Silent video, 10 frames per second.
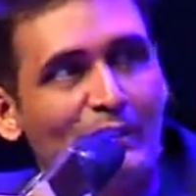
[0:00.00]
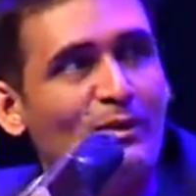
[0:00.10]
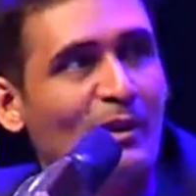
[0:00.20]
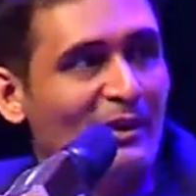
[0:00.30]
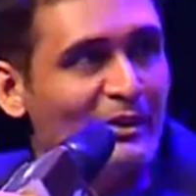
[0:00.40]
You
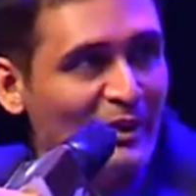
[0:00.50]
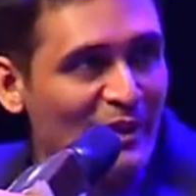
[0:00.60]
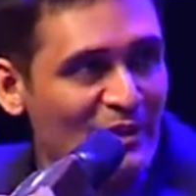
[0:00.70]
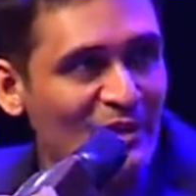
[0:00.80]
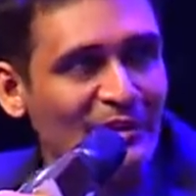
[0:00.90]
call it
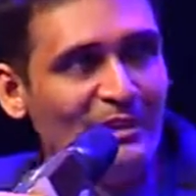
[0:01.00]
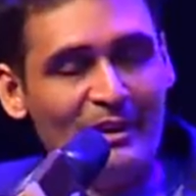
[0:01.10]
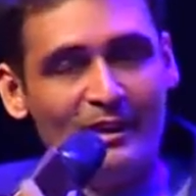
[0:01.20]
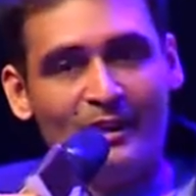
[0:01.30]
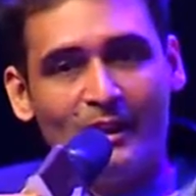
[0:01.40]
tradition,
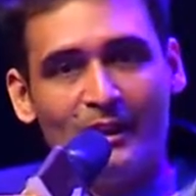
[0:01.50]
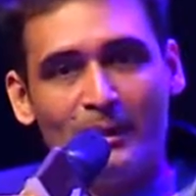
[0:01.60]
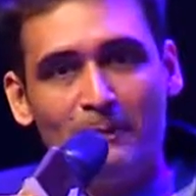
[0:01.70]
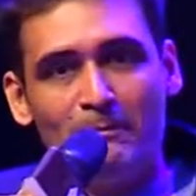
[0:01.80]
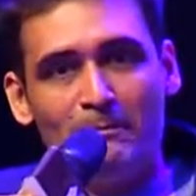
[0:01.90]

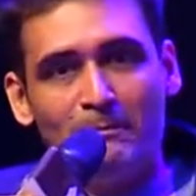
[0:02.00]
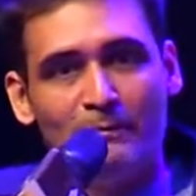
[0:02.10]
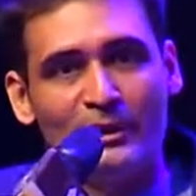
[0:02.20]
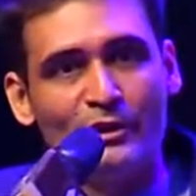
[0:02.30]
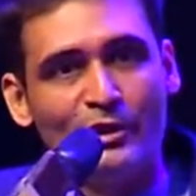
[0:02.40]
um,
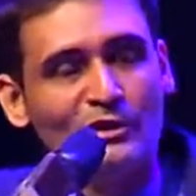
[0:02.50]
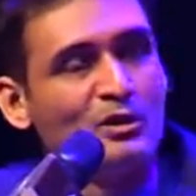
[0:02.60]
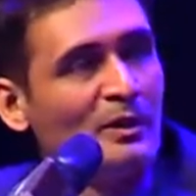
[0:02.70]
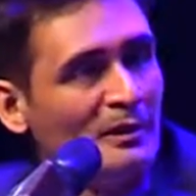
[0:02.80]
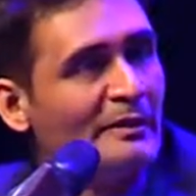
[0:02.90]
but you're
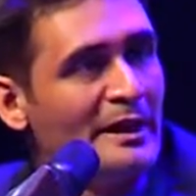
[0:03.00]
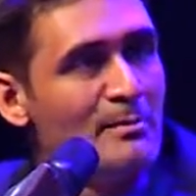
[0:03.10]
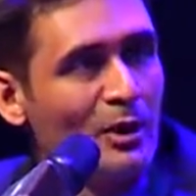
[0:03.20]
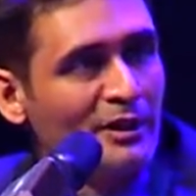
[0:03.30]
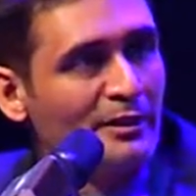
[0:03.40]
also a very
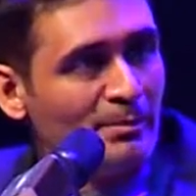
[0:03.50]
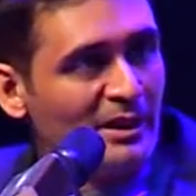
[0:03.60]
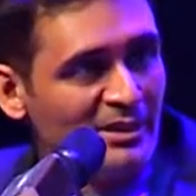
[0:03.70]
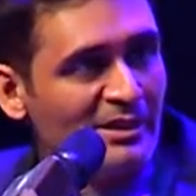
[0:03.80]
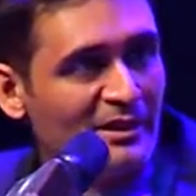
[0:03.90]
modern
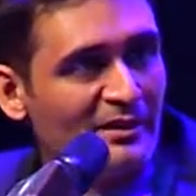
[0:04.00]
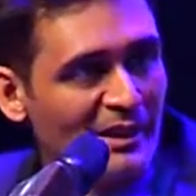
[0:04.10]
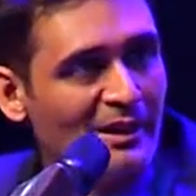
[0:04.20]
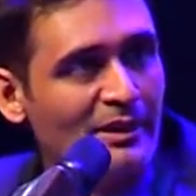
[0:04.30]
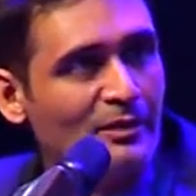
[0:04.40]
person, right?